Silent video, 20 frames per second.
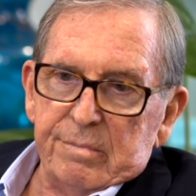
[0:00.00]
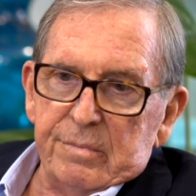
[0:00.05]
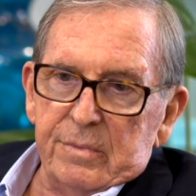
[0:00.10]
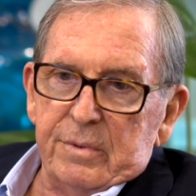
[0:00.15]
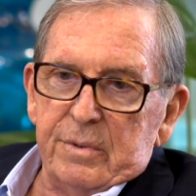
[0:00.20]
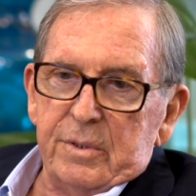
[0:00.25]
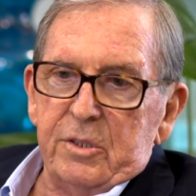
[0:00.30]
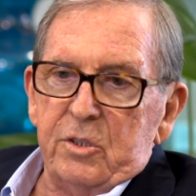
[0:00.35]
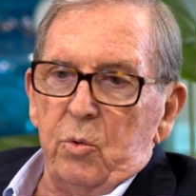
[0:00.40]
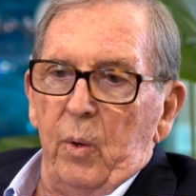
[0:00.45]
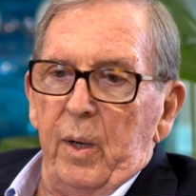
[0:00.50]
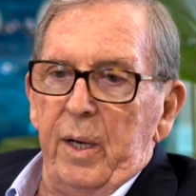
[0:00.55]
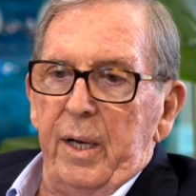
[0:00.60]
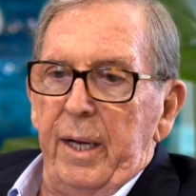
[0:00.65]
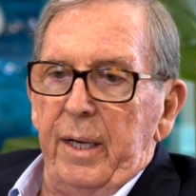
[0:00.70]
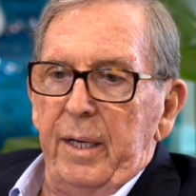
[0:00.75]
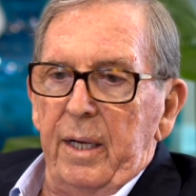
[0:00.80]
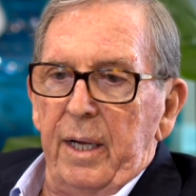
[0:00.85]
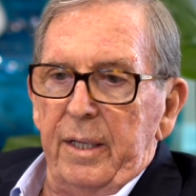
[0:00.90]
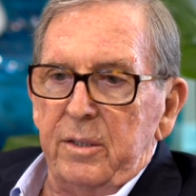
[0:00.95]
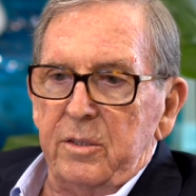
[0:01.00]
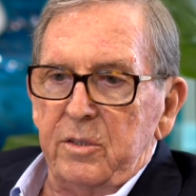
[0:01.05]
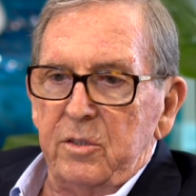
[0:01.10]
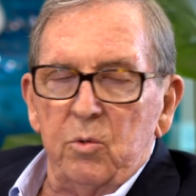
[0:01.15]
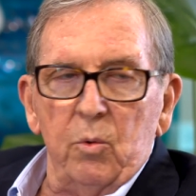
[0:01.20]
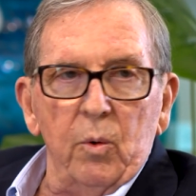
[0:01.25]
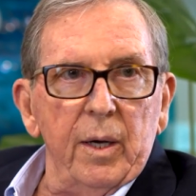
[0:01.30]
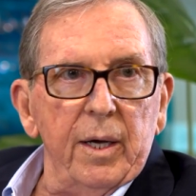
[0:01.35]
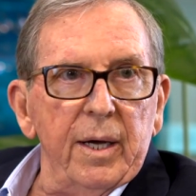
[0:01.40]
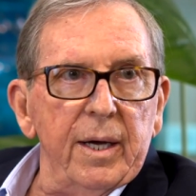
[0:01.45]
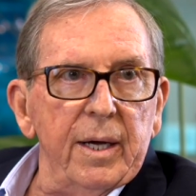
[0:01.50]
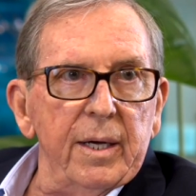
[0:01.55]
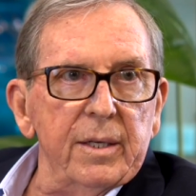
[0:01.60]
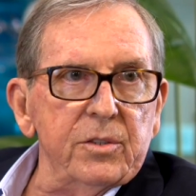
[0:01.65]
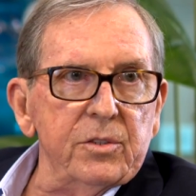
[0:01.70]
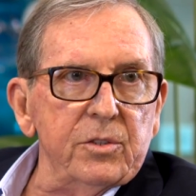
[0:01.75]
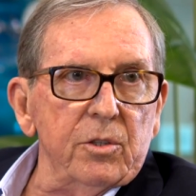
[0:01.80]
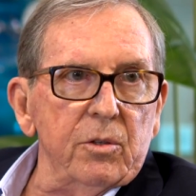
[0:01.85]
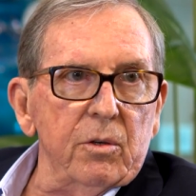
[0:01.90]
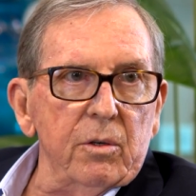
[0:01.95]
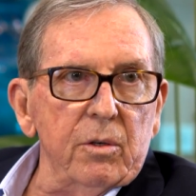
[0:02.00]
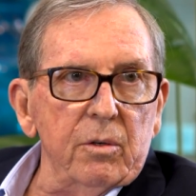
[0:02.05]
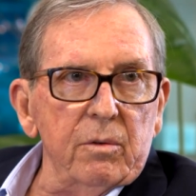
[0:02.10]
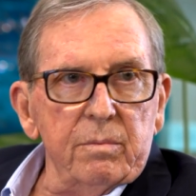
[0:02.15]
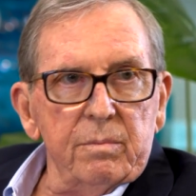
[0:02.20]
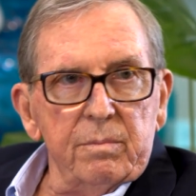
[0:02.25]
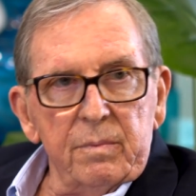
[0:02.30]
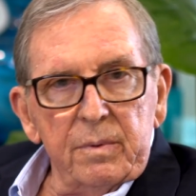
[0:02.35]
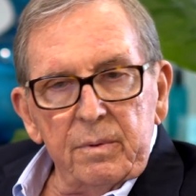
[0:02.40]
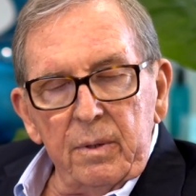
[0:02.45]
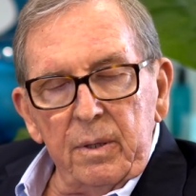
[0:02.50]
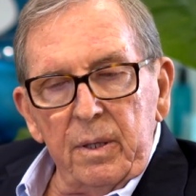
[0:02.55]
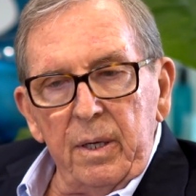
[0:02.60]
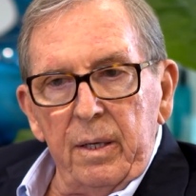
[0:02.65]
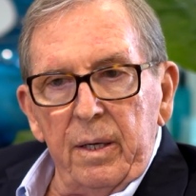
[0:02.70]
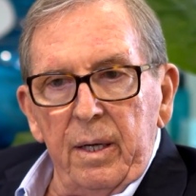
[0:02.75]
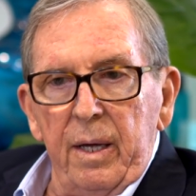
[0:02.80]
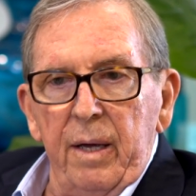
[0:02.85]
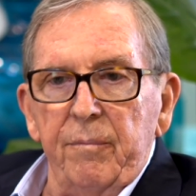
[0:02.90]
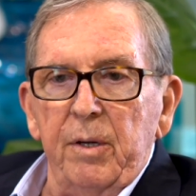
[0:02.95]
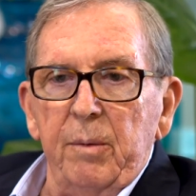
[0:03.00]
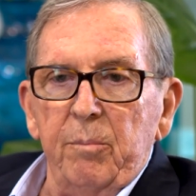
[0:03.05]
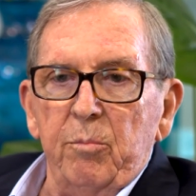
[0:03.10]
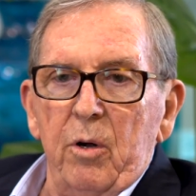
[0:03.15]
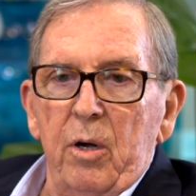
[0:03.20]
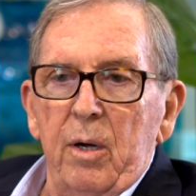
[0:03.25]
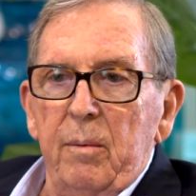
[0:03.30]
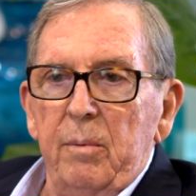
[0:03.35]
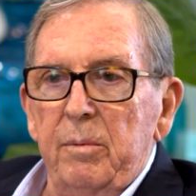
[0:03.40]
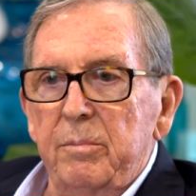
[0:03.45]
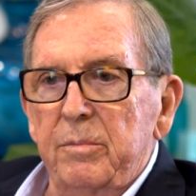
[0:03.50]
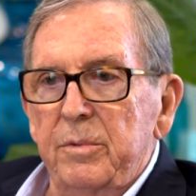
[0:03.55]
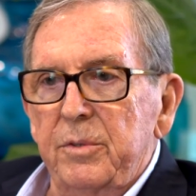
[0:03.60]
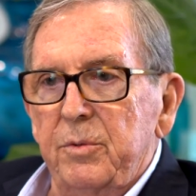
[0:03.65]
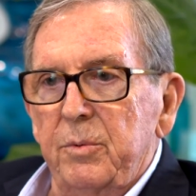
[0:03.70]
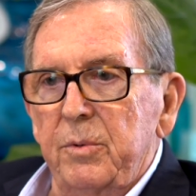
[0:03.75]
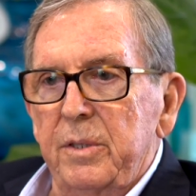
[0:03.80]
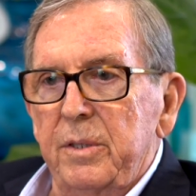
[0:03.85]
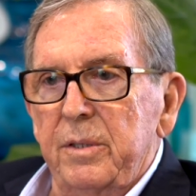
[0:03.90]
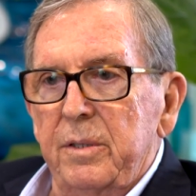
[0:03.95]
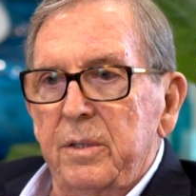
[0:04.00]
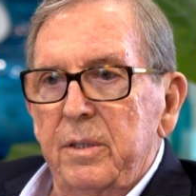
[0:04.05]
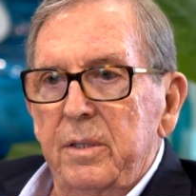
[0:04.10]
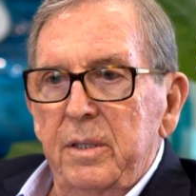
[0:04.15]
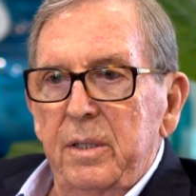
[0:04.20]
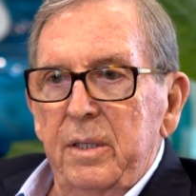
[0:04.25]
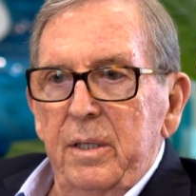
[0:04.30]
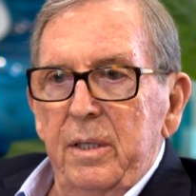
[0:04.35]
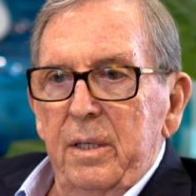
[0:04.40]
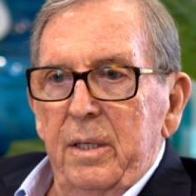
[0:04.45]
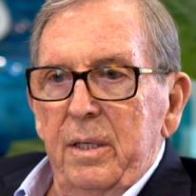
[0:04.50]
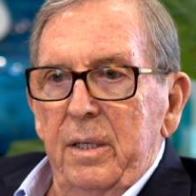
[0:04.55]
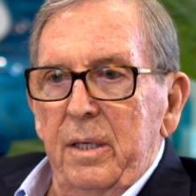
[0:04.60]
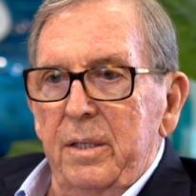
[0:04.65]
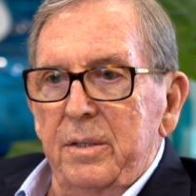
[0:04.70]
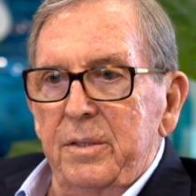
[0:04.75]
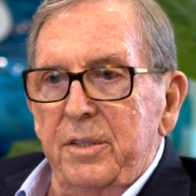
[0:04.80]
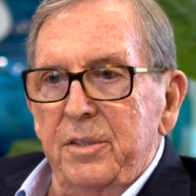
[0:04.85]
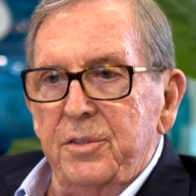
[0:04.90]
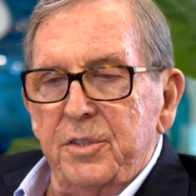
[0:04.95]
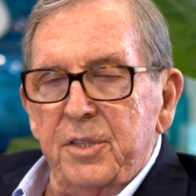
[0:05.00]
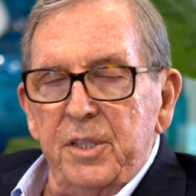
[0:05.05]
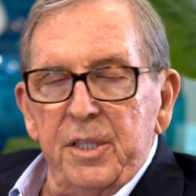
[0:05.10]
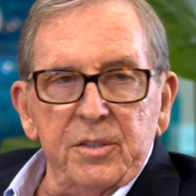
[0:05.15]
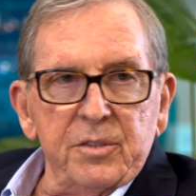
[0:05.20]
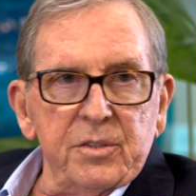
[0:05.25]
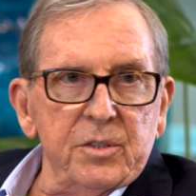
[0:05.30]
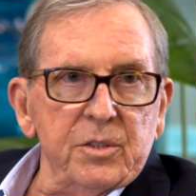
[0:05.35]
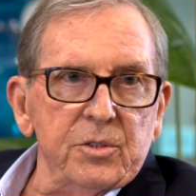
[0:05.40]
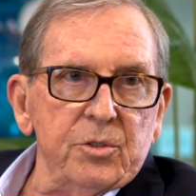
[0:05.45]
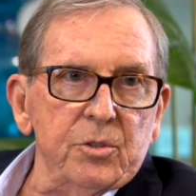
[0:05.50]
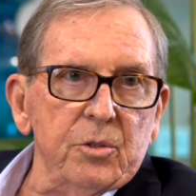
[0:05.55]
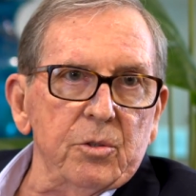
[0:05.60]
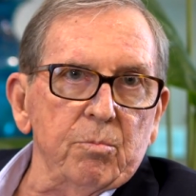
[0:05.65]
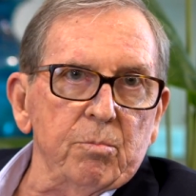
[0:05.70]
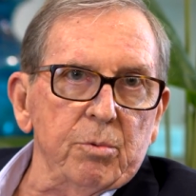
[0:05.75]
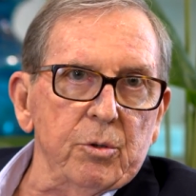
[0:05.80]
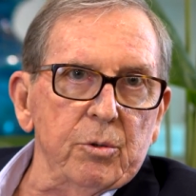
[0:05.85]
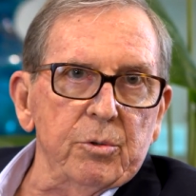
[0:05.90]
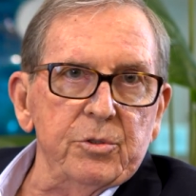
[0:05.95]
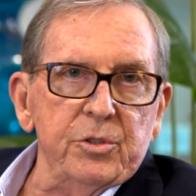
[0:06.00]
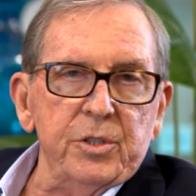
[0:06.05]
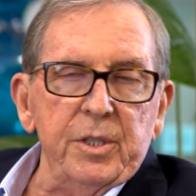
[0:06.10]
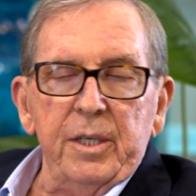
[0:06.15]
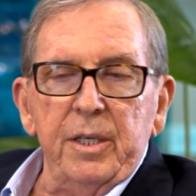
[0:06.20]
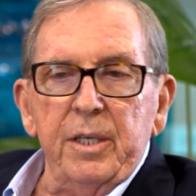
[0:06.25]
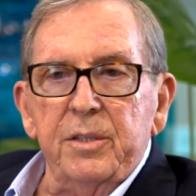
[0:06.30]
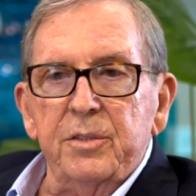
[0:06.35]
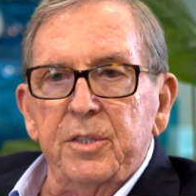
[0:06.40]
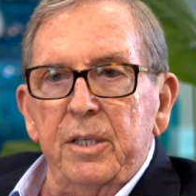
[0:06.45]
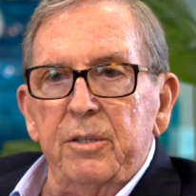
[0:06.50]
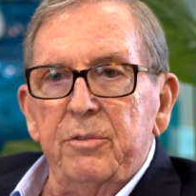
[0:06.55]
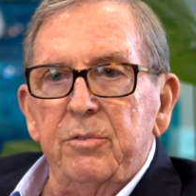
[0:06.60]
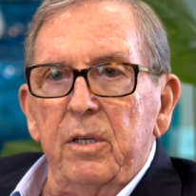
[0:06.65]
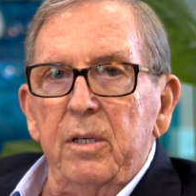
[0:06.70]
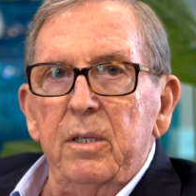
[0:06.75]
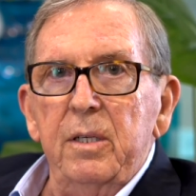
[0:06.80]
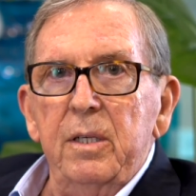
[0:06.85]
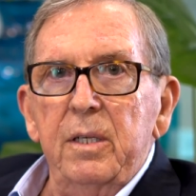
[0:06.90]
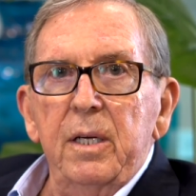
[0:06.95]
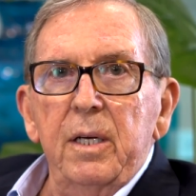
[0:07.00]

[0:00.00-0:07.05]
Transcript: sweating night sweats or having problems with diseases or bruising, etc.